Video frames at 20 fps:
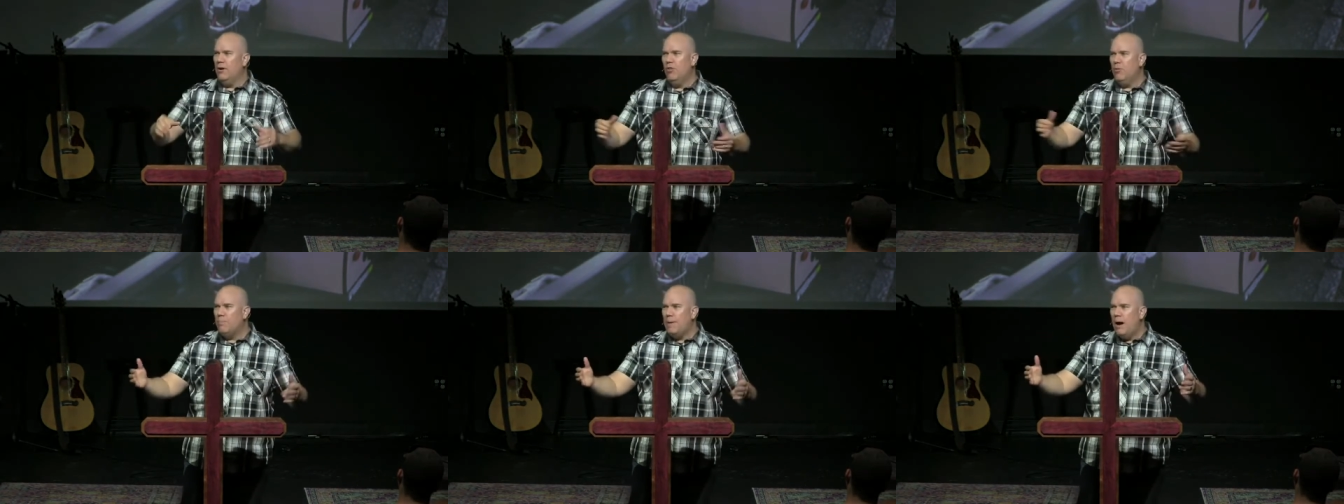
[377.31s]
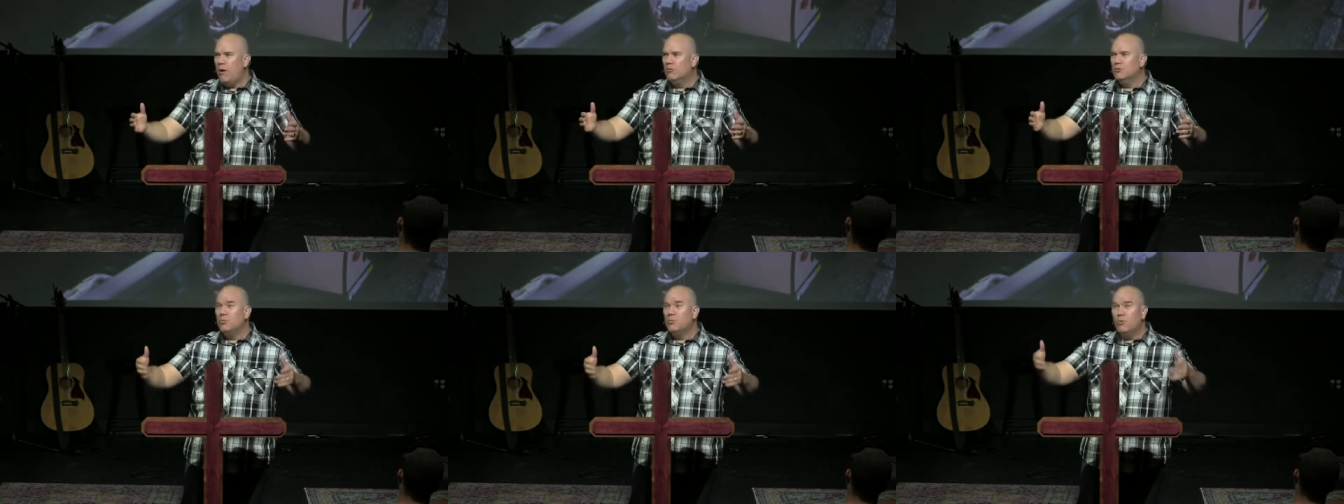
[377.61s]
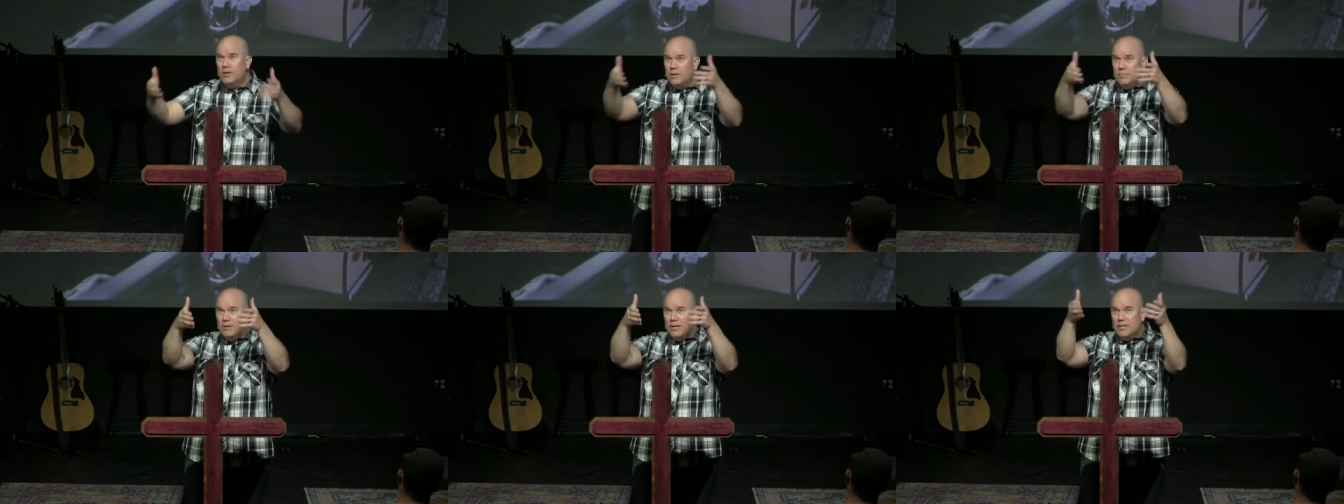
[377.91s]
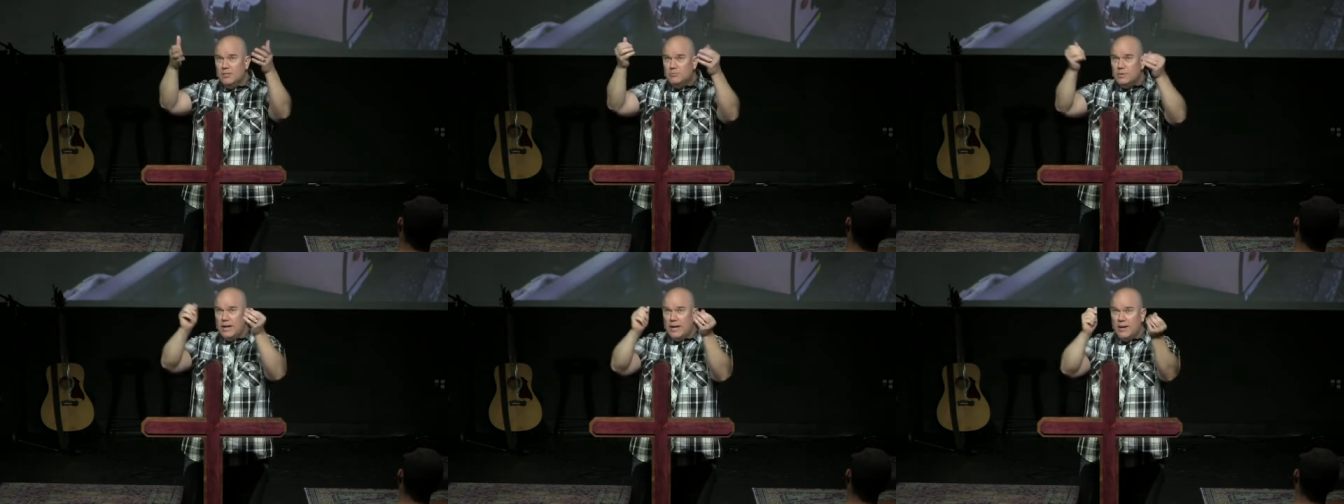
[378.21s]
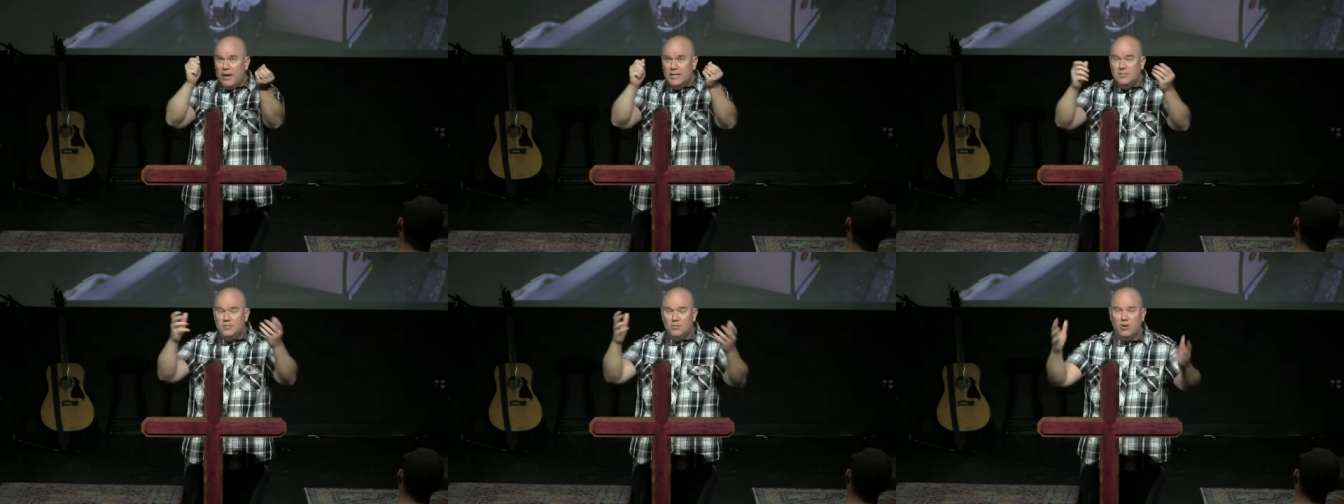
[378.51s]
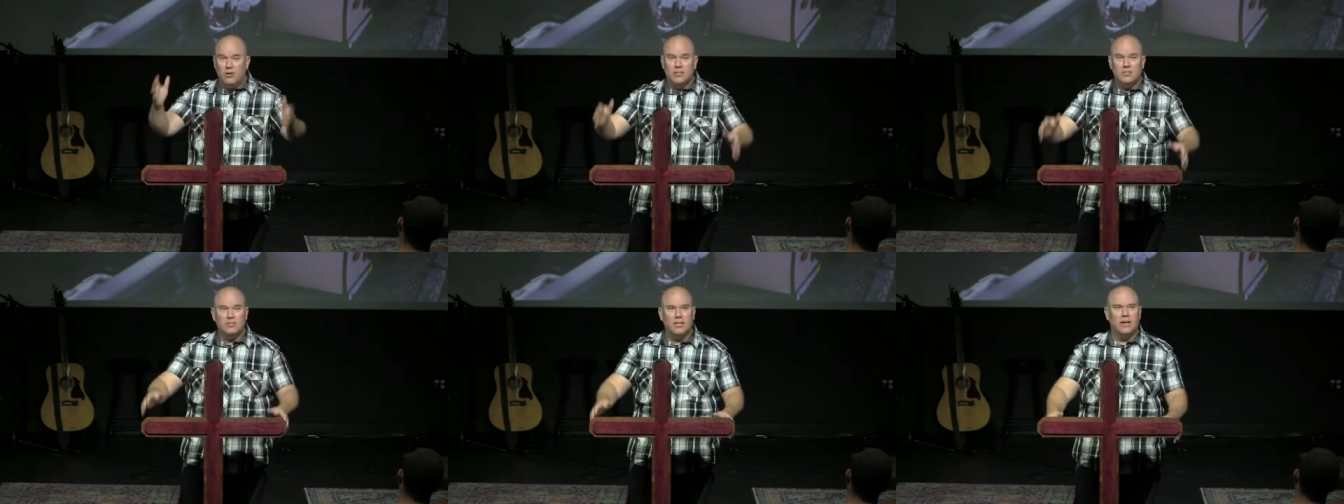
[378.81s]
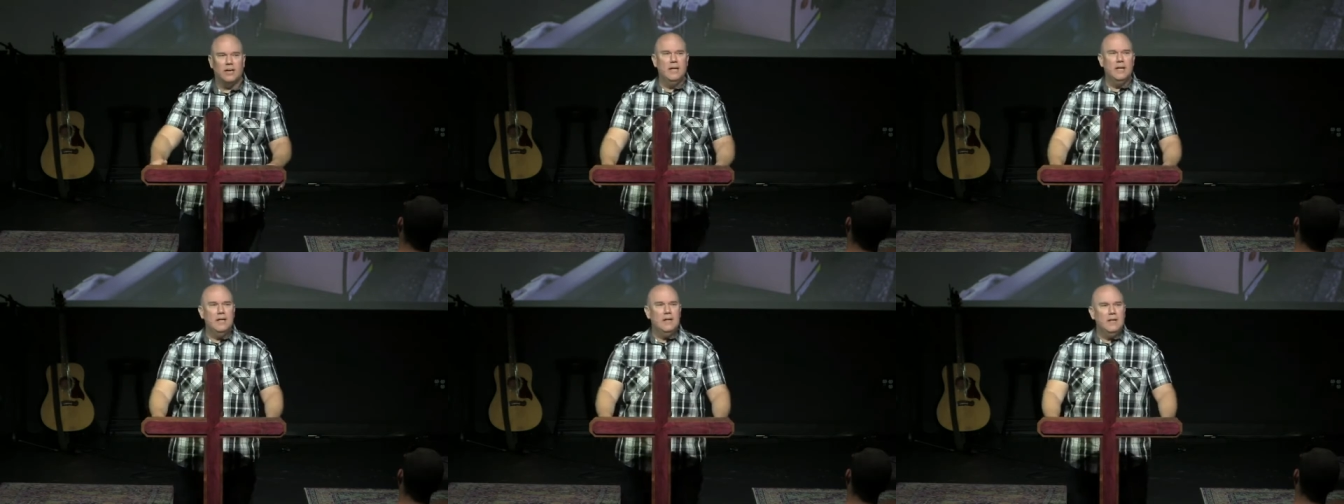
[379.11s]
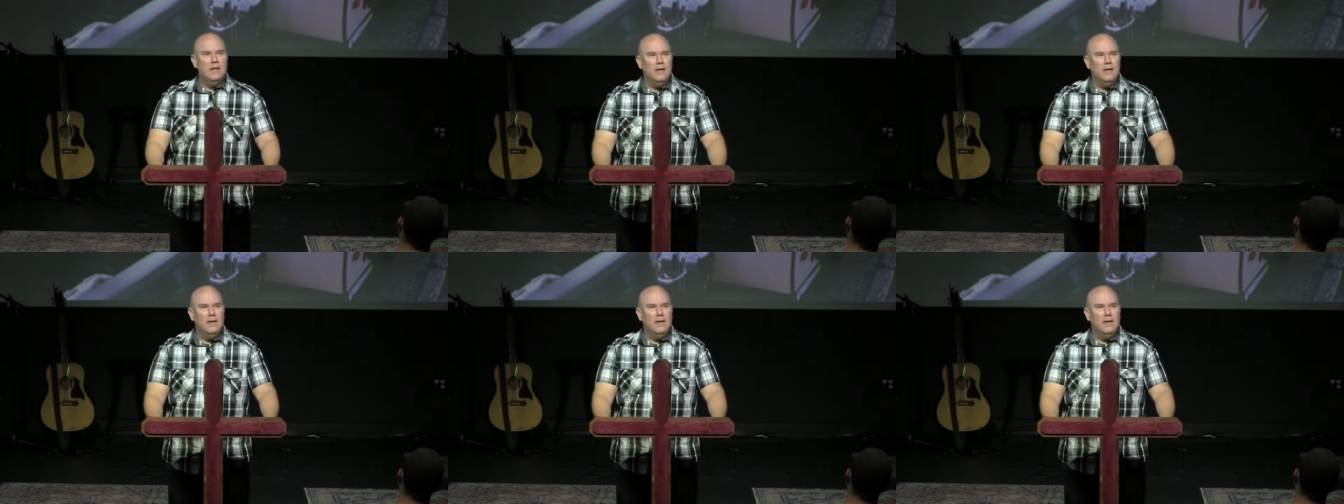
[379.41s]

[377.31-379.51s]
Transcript: I know the power's working because we got lights on inside.